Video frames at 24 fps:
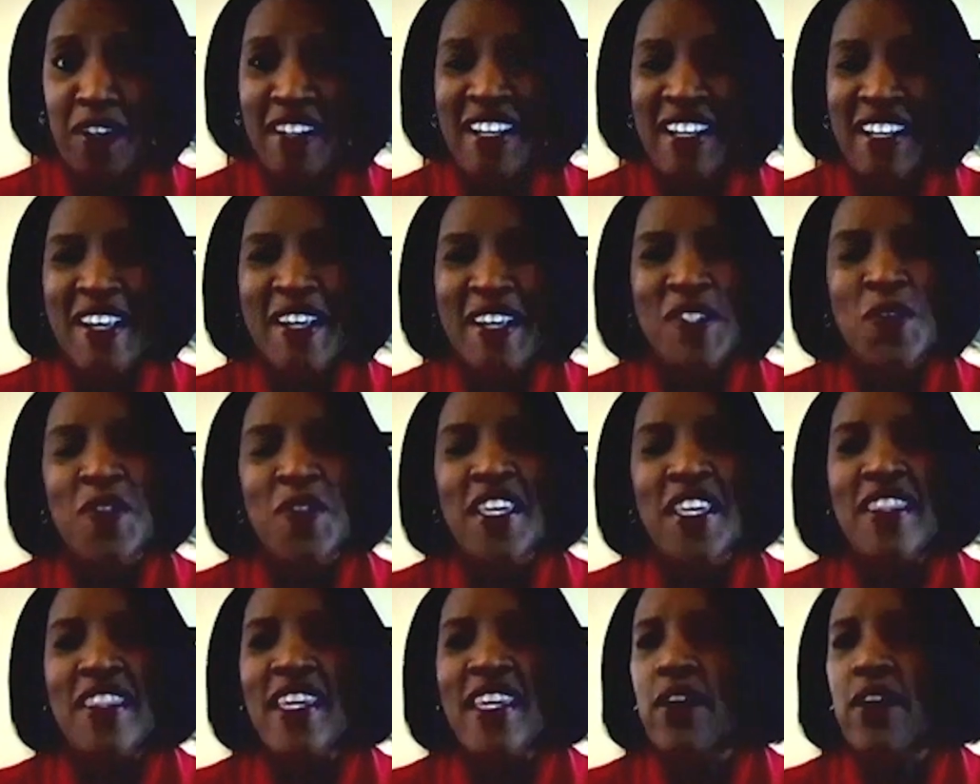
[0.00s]
so
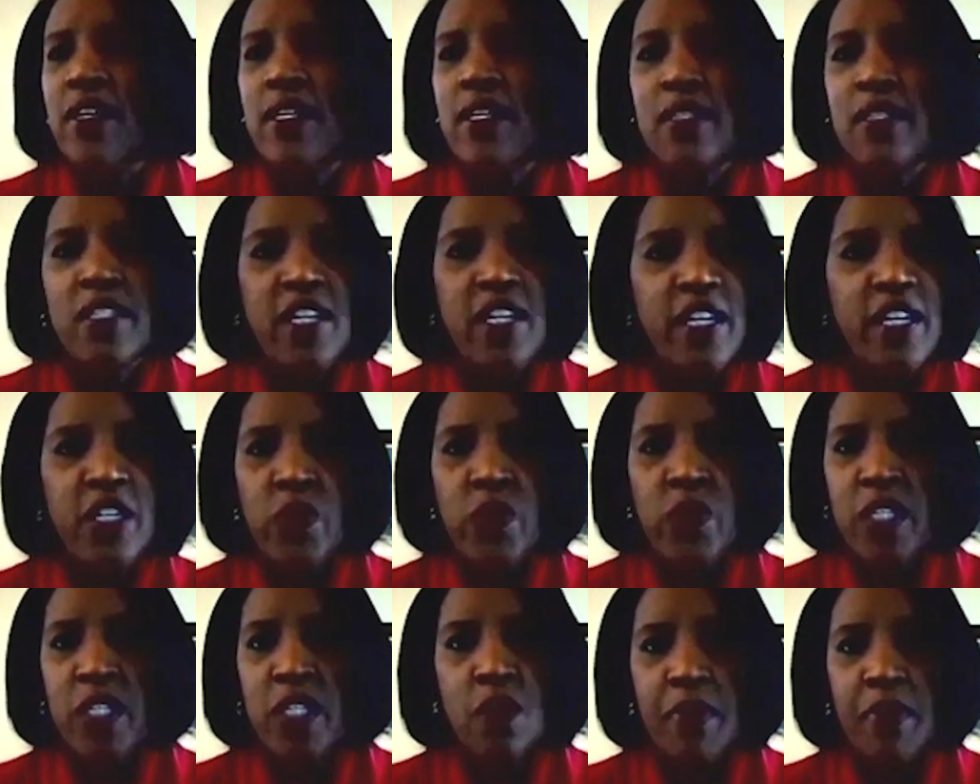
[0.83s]
that they are
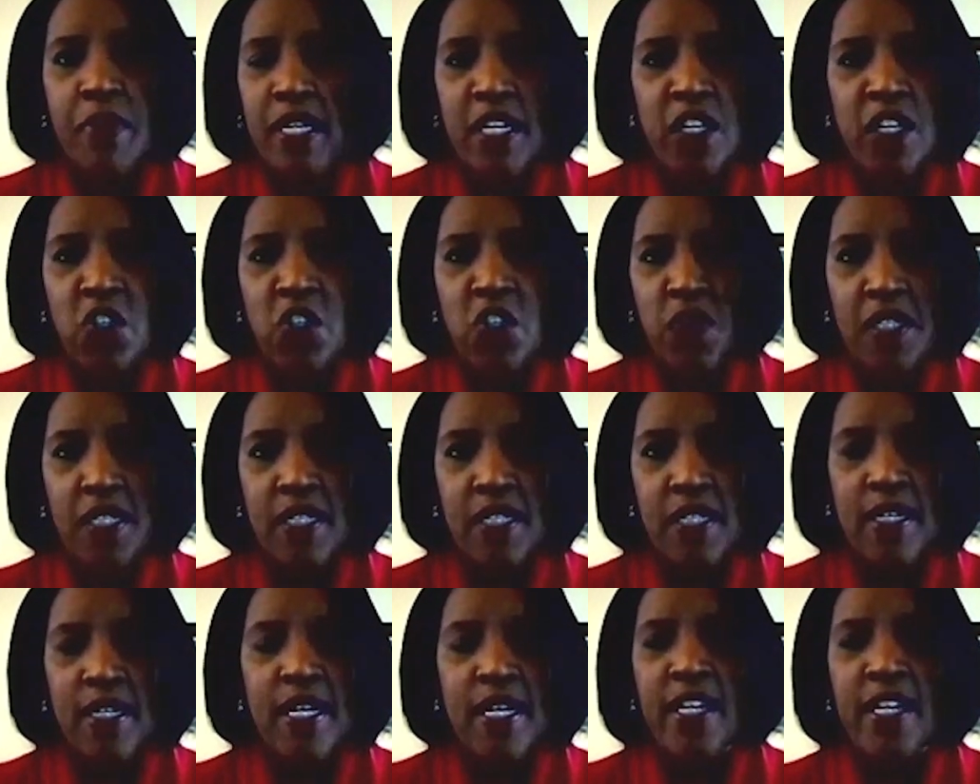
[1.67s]
continuing to be interested
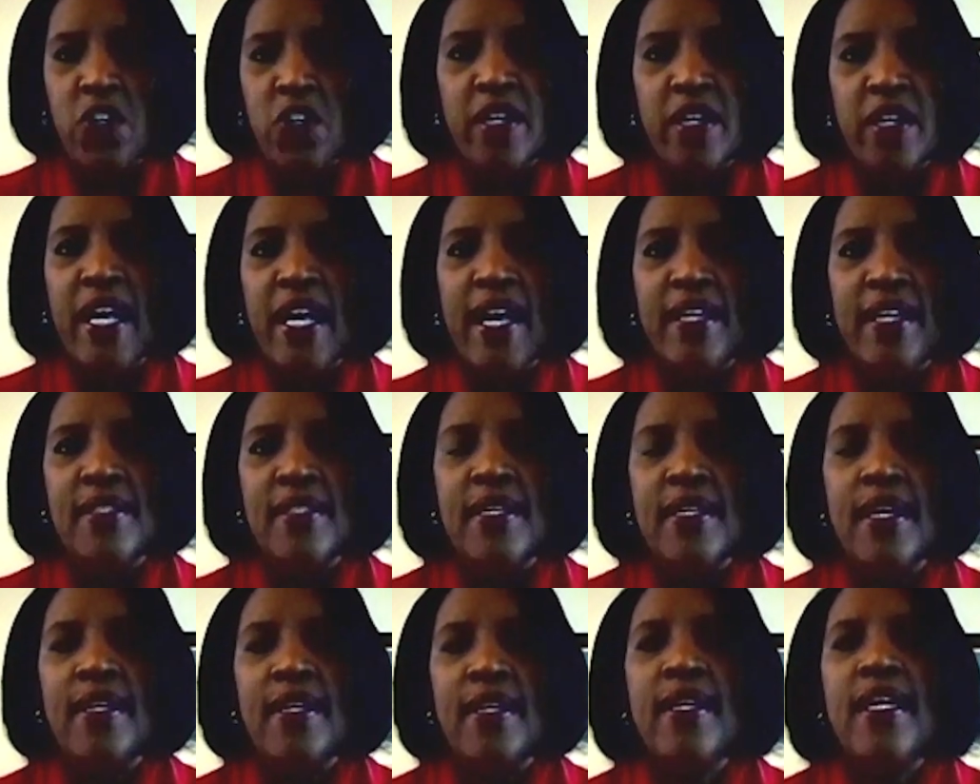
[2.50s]
in your
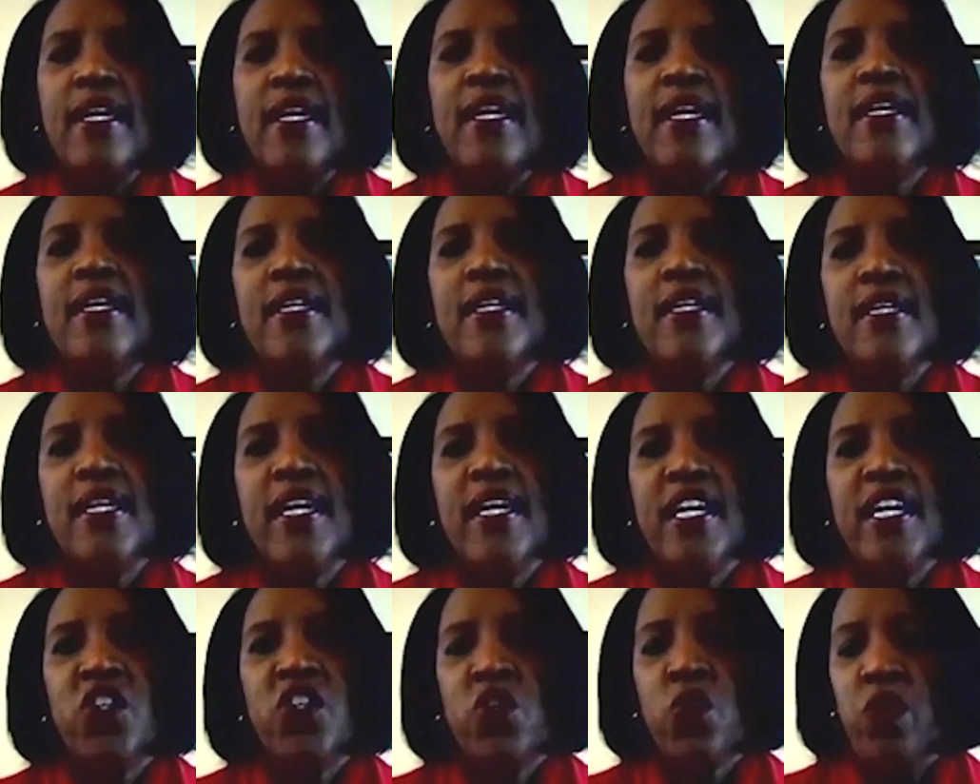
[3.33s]
content and
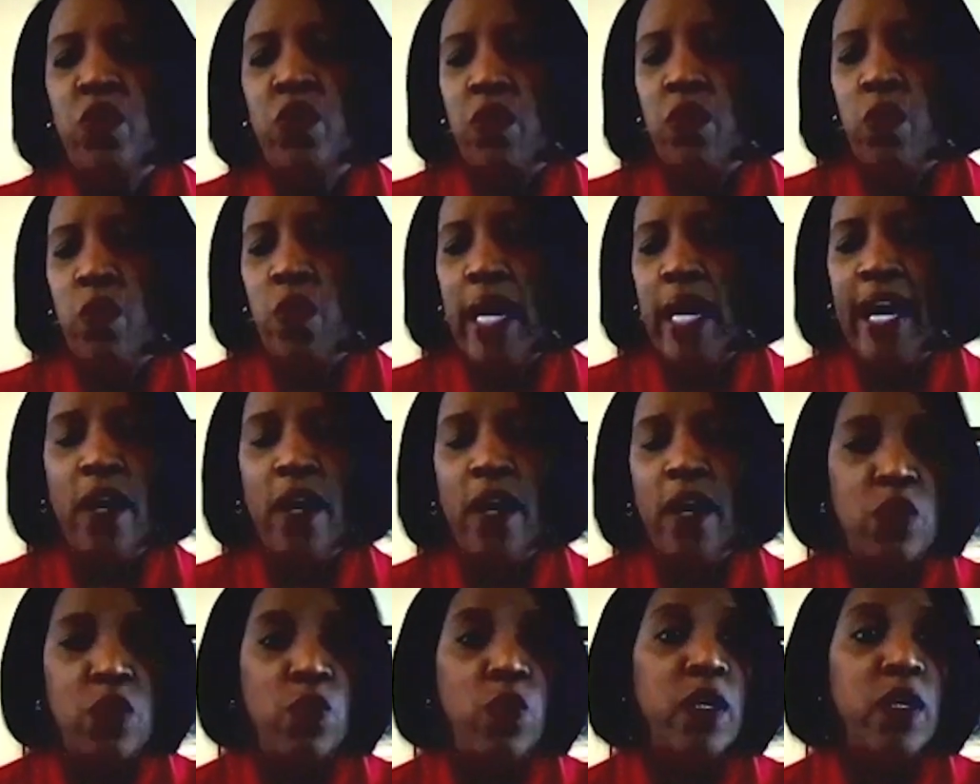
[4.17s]
engaged with how
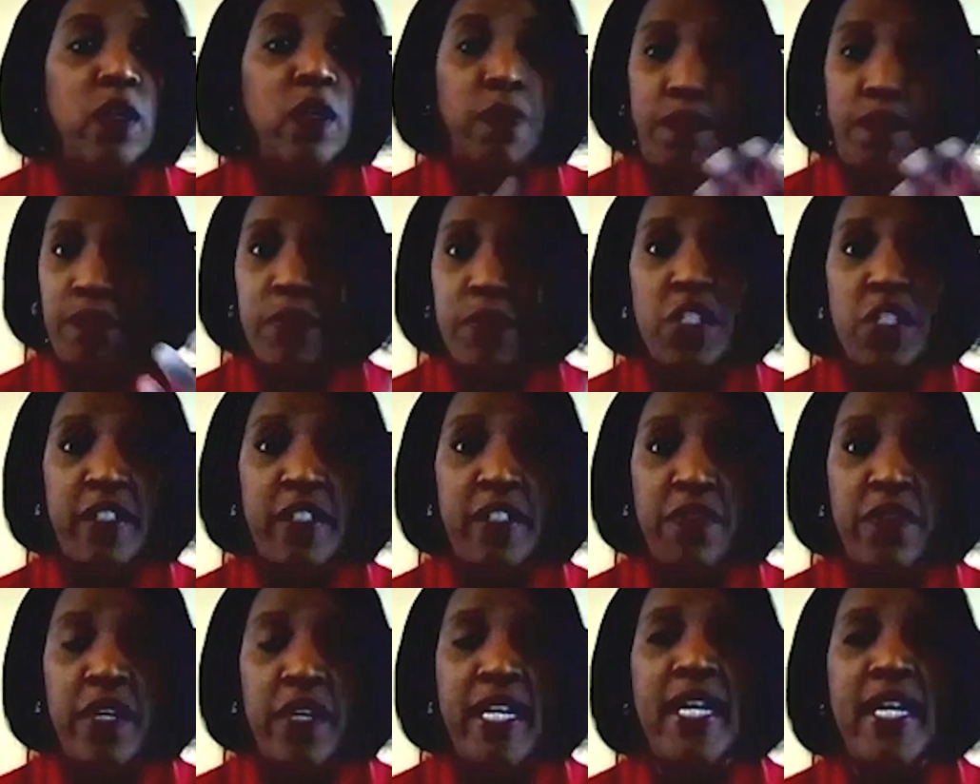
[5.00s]
you are
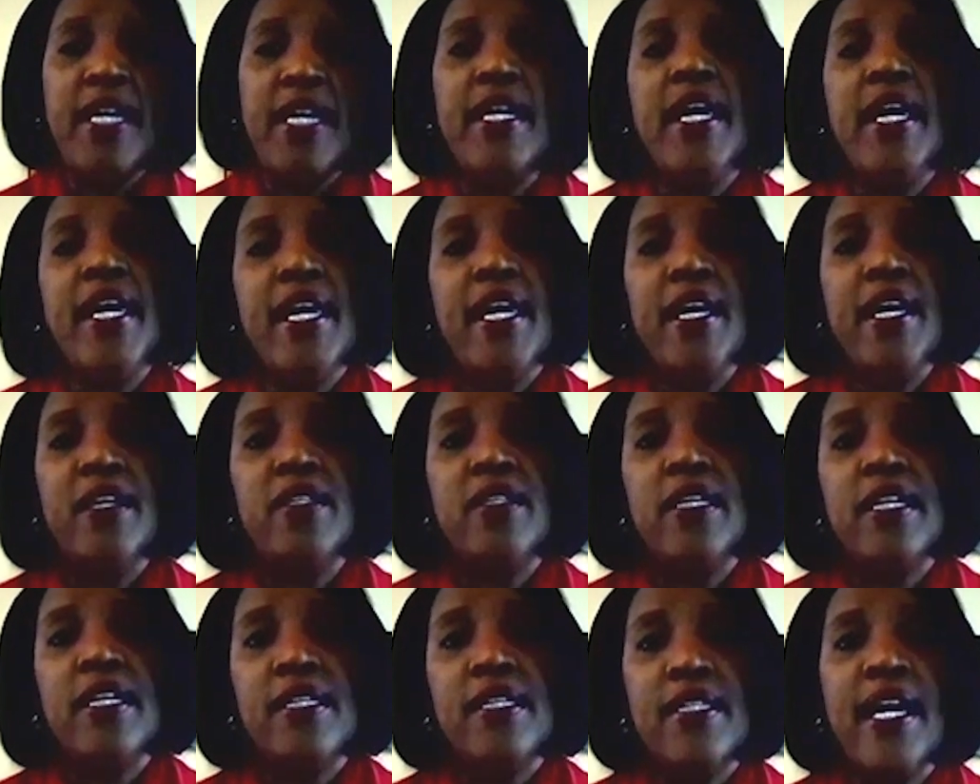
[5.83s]
delivering it and
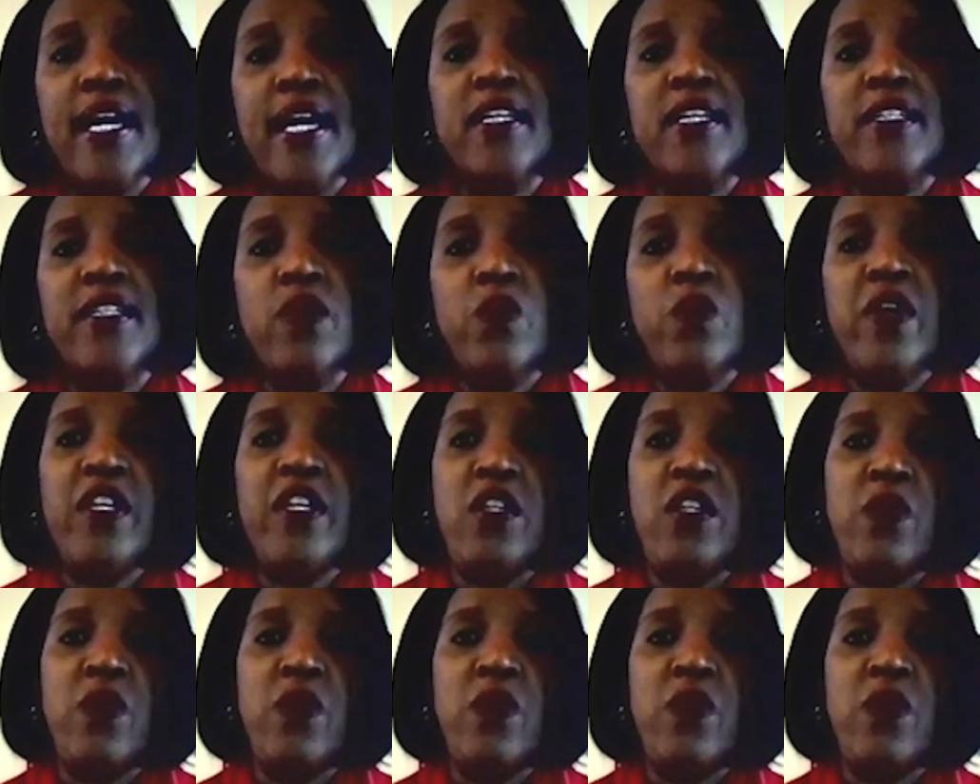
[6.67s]
exactly what you are